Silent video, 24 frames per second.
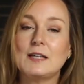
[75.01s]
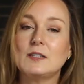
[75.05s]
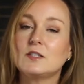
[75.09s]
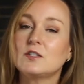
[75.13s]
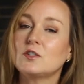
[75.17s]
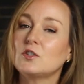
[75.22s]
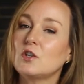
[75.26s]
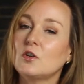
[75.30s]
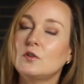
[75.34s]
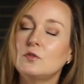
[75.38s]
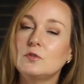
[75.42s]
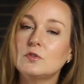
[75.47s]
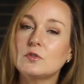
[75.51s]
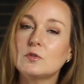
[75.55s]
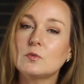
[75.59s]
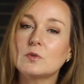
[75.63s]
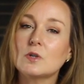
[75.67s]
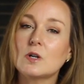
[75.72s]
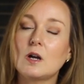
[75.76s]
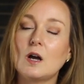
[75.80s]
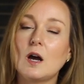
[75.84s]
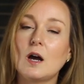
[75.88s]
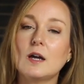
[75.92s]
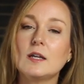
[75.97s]
And stones
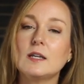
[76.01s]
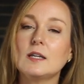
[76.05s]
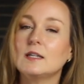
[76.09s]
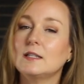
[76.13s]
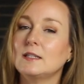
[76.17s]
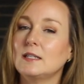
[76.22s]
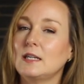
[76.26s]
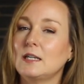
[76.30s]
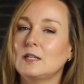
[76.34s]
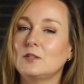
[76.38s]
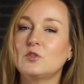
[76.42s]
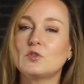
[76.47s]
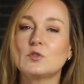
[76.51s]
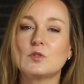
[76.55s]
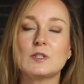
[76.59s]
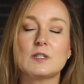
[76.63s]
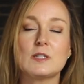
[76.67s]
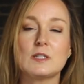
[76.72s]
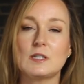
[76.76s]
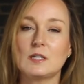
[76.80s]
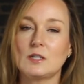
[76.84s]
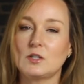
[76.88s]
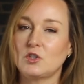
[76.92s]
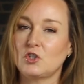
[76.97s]
were cut in
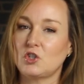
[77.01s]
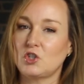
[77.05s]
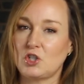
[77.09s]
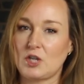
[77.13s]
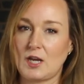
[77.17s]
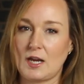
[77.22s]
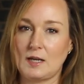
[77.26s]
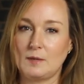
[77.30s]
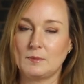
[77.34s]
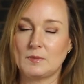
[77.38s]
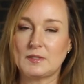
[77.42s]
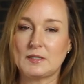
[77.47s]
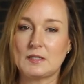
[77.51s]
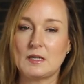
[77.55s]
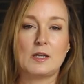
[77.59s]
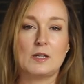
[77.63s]
interesting shapes,